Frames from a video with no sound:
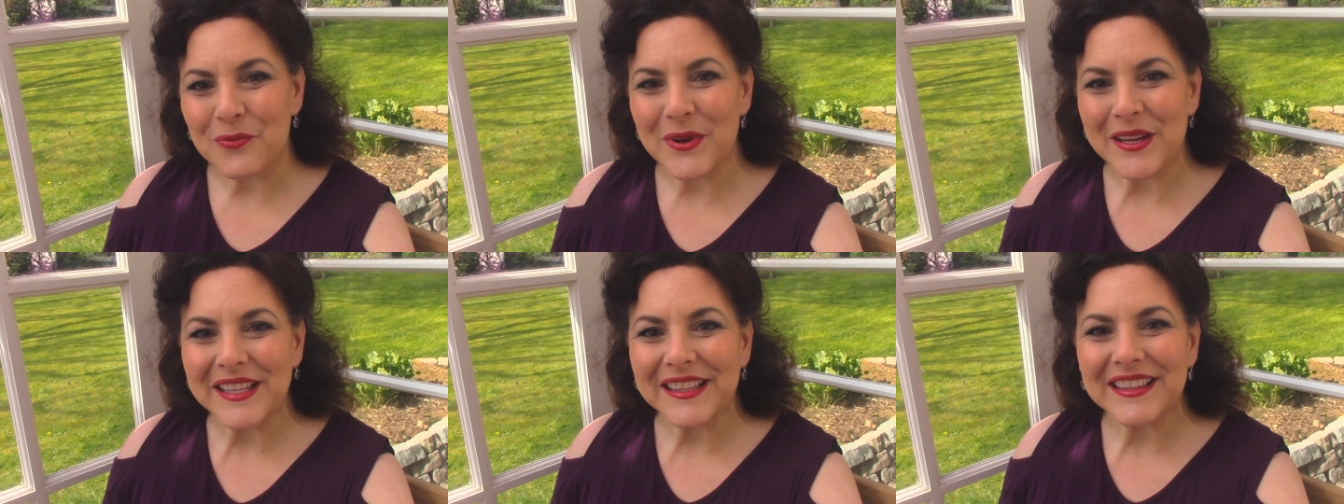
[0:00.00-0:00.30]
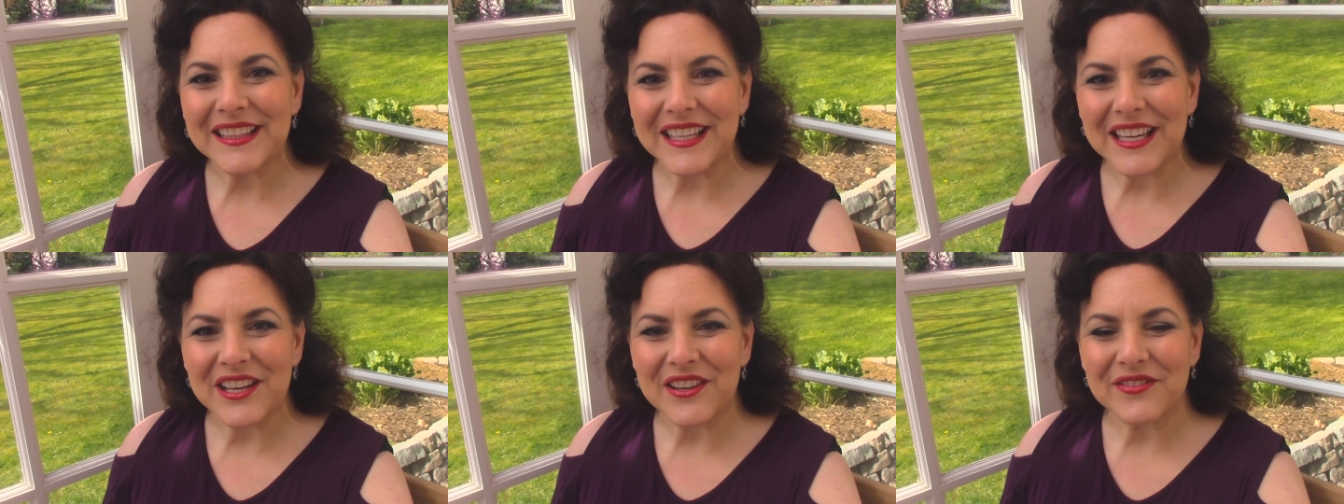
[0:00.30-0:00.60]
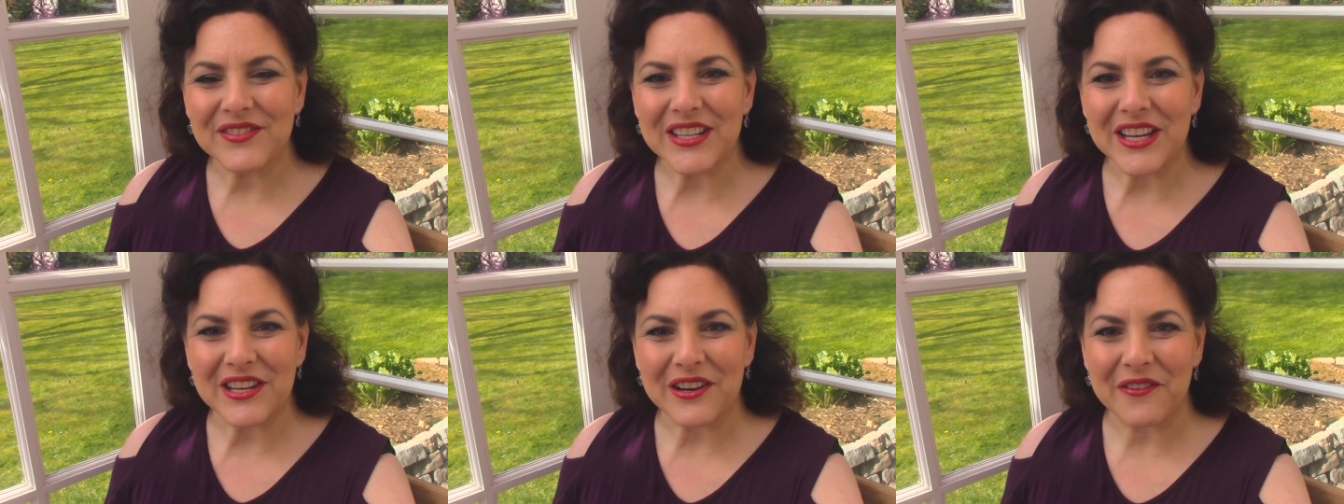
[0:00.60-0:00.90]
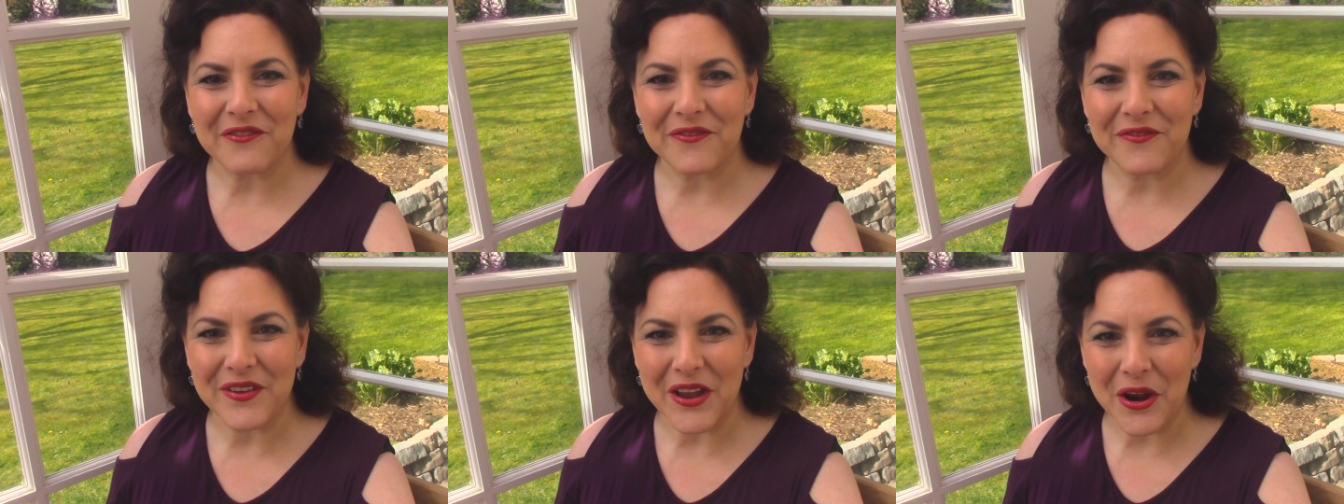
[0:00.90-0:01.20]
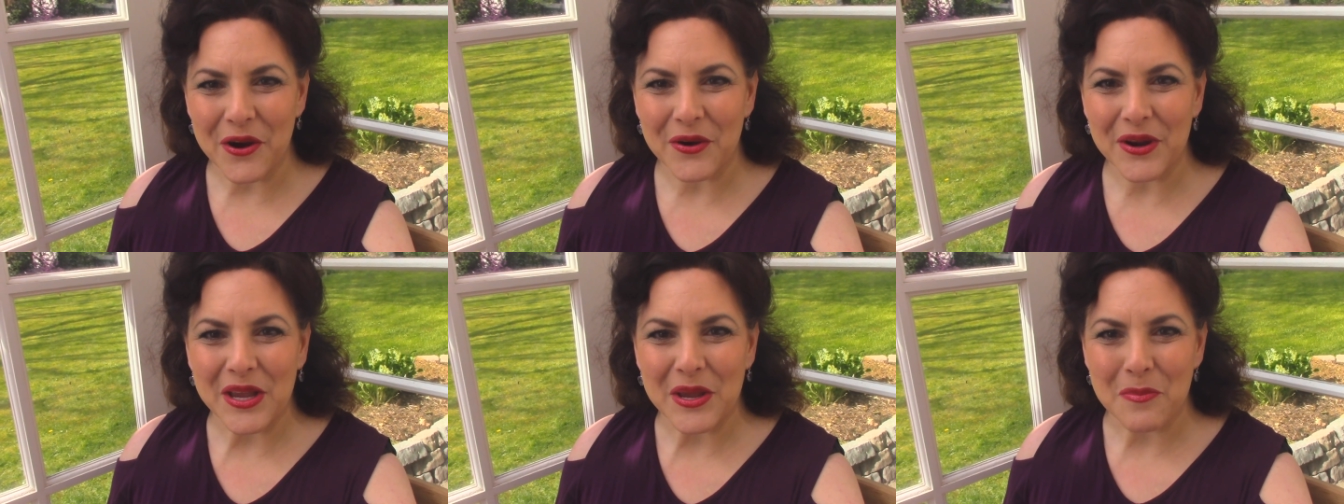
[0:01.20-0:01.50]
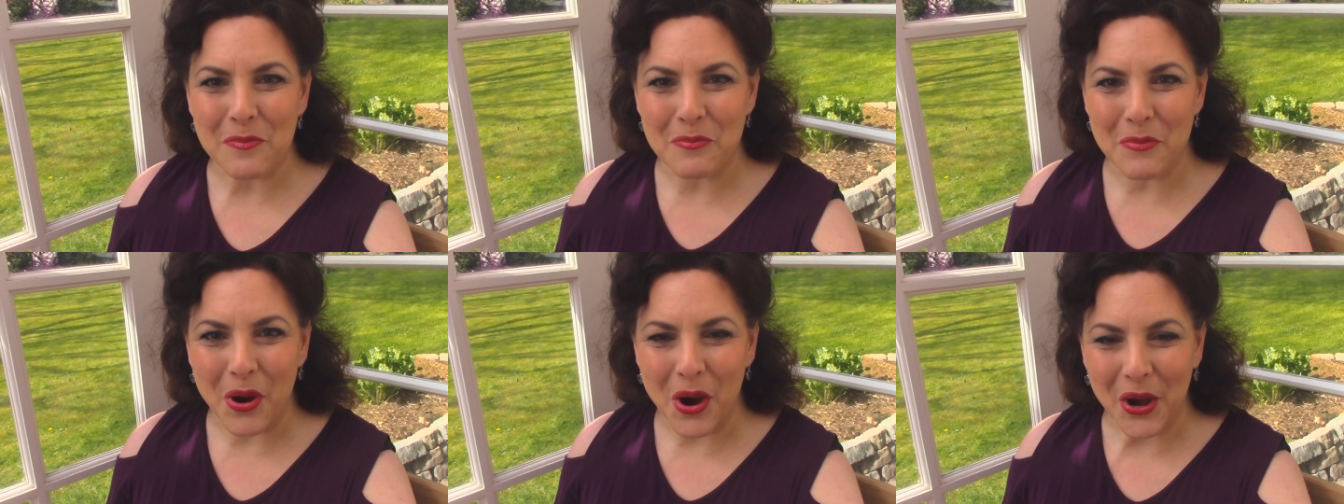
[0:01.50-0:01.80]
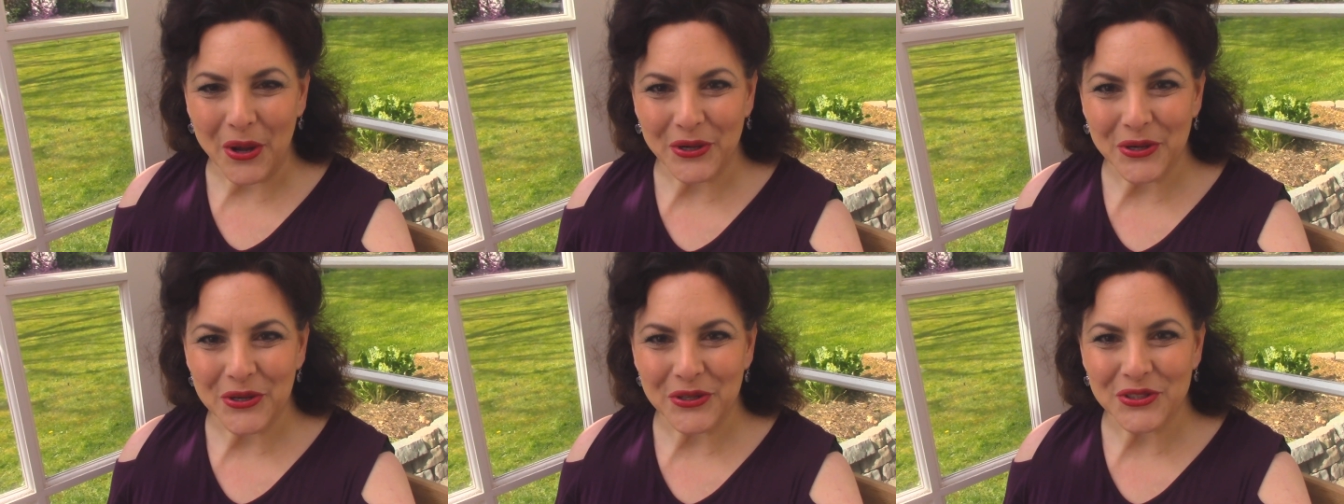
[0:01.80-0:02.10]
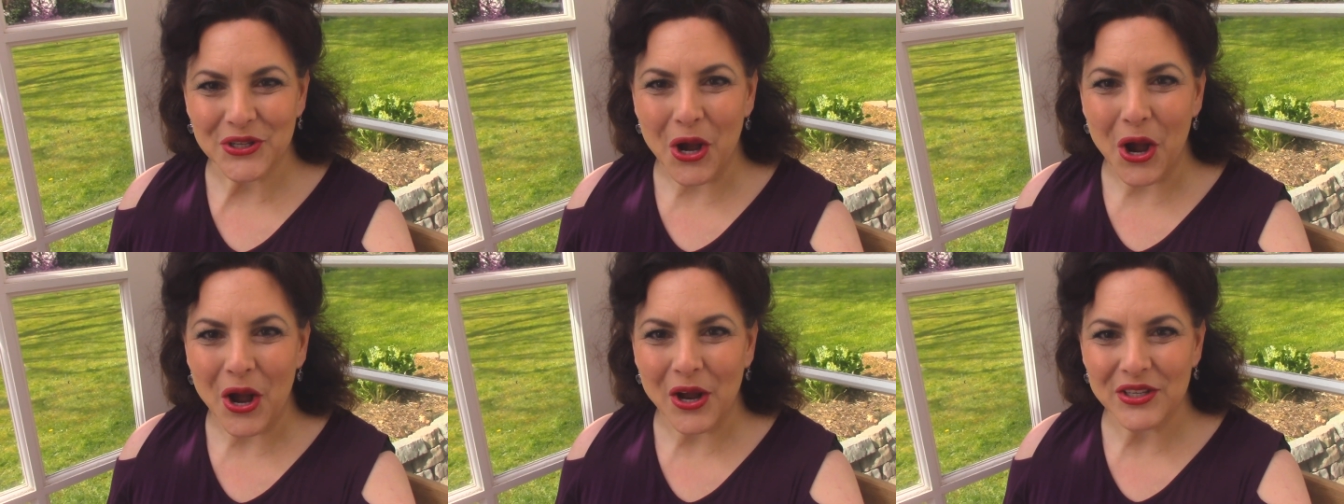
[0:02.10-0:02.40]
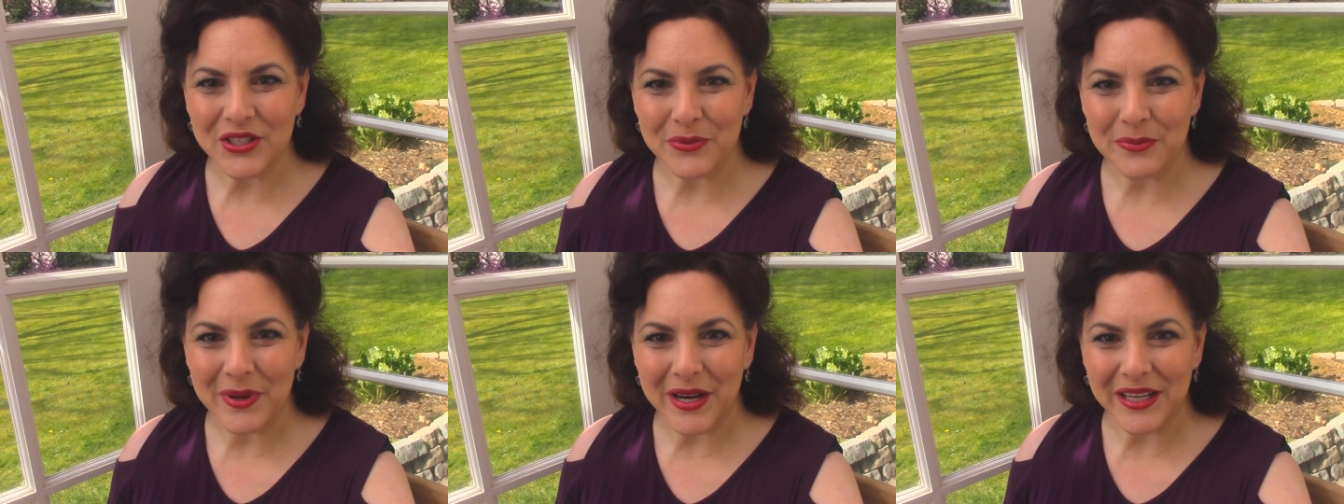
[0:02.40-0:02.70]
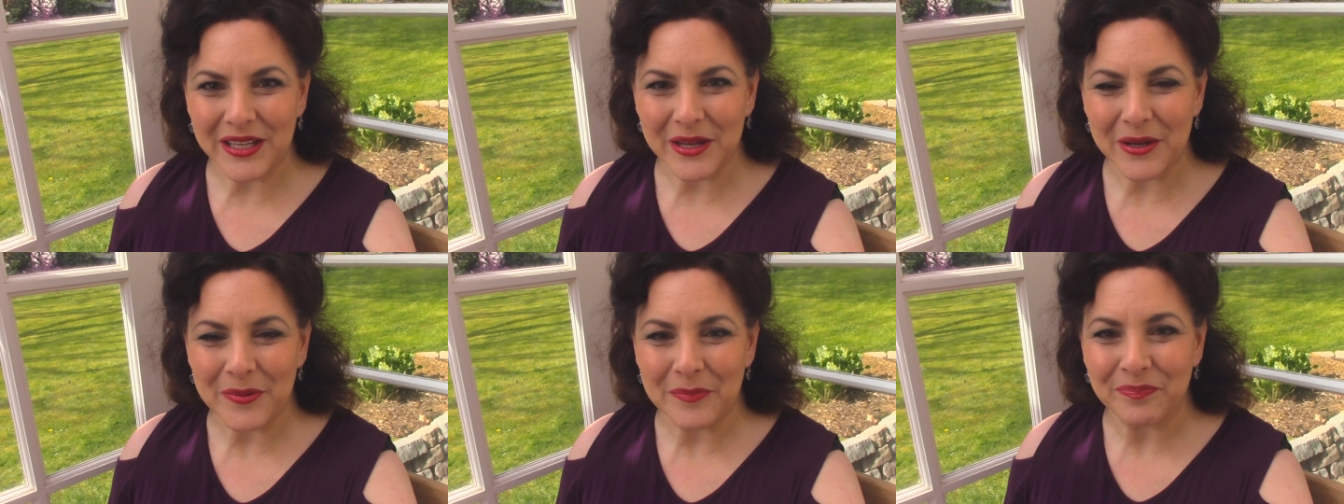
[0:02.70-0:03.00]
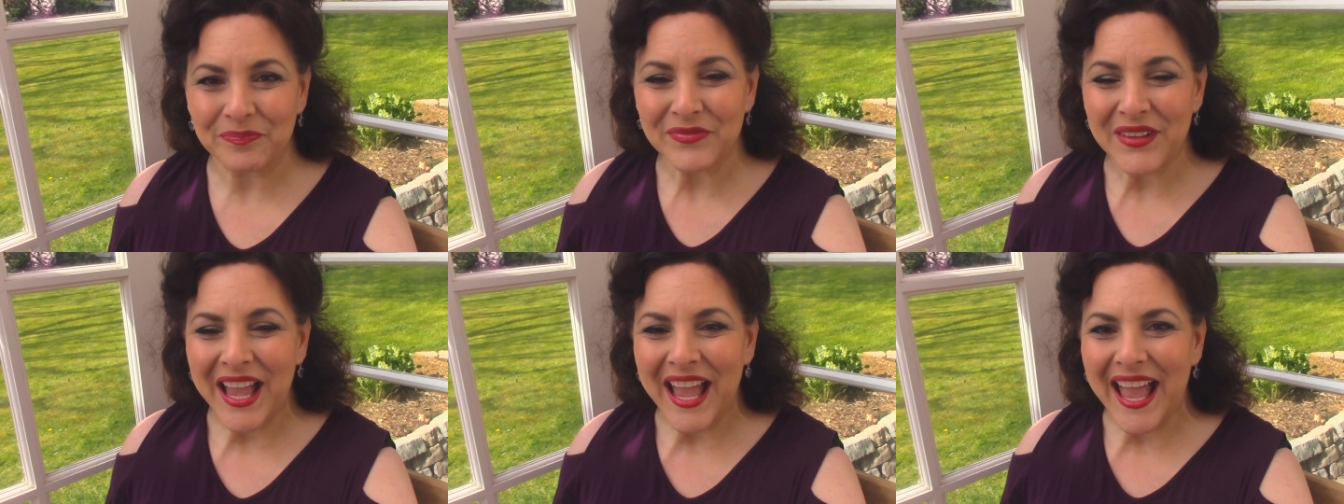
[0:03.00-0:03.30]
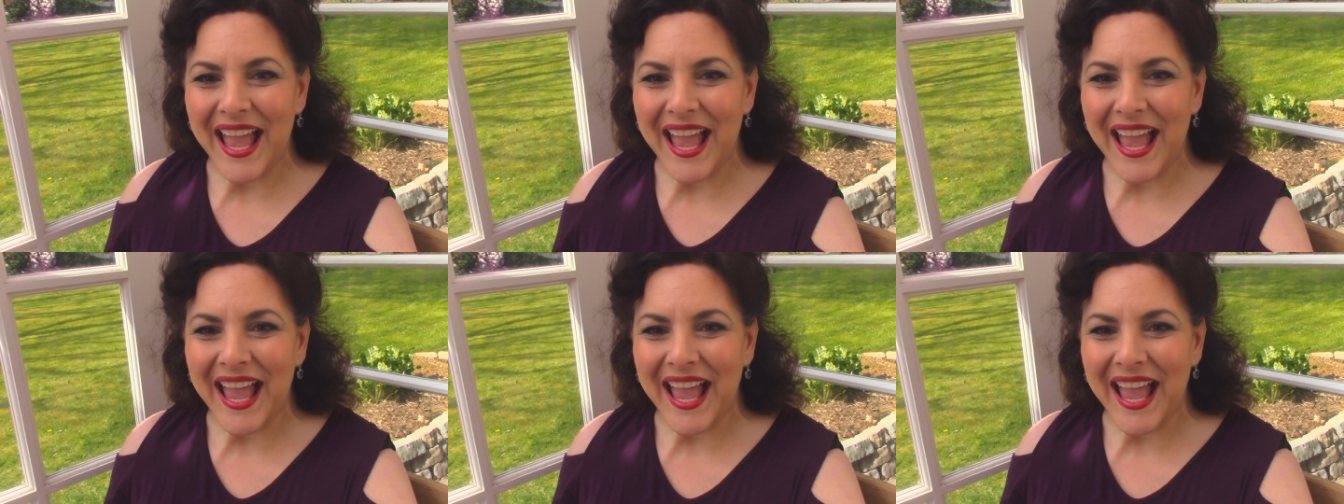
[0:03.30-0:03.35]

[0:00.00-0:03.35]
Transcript: we lived in a very modern condominium,